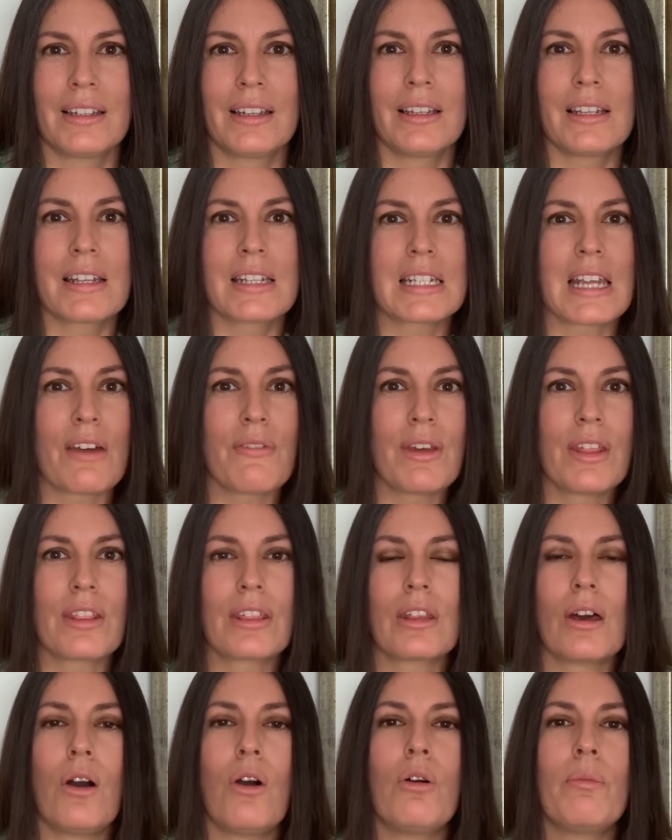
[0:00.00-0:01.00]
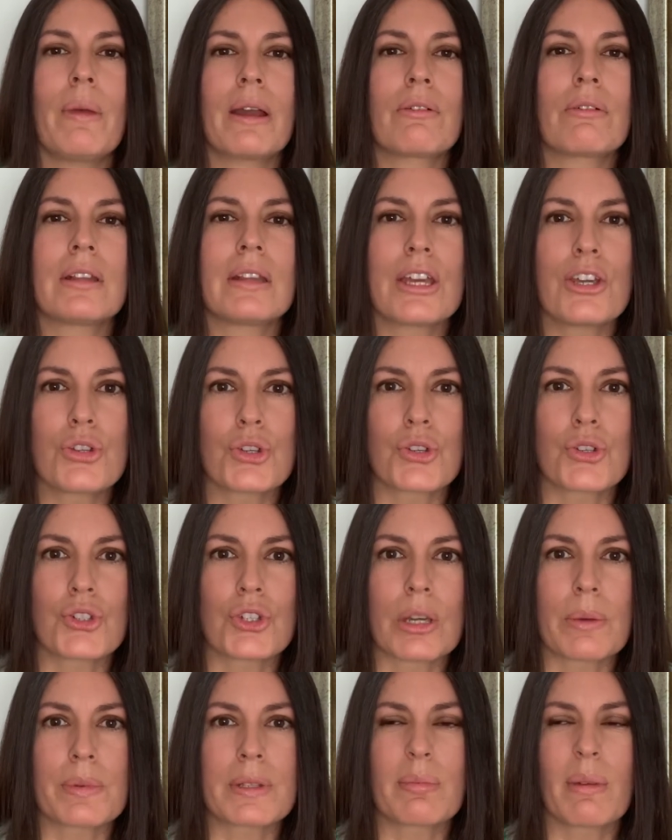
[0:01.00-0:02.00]
7th, oh, my
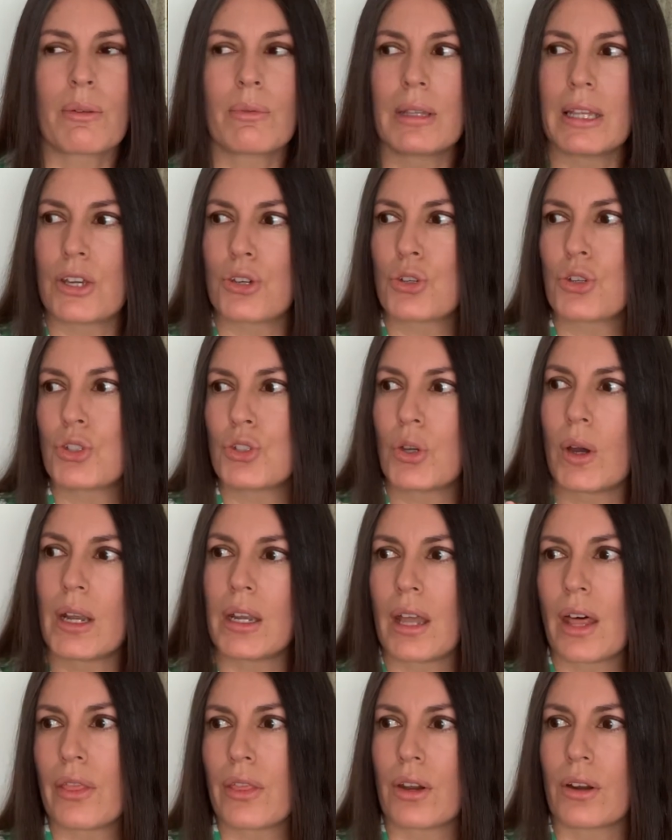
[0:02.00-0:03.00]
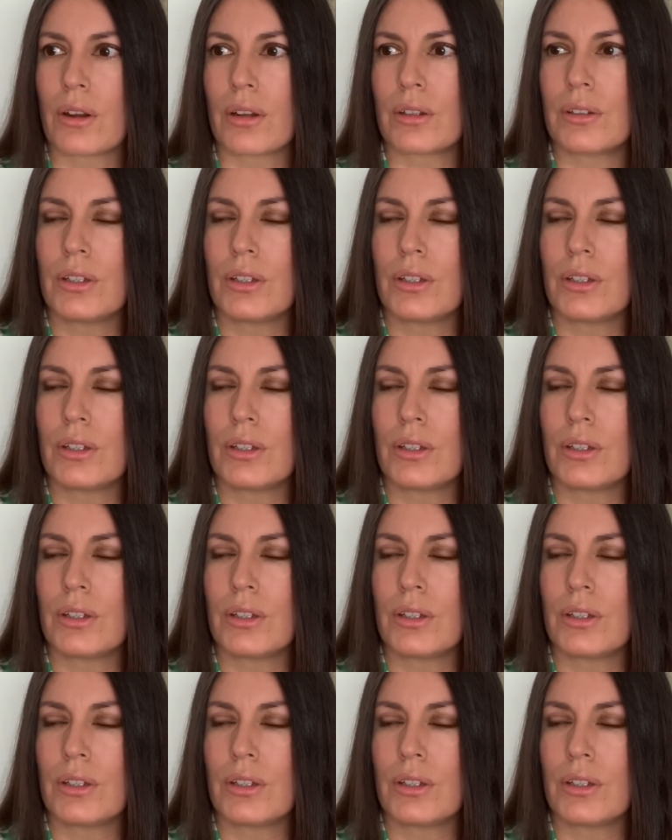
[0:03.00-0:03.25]
relationships, my relation to another,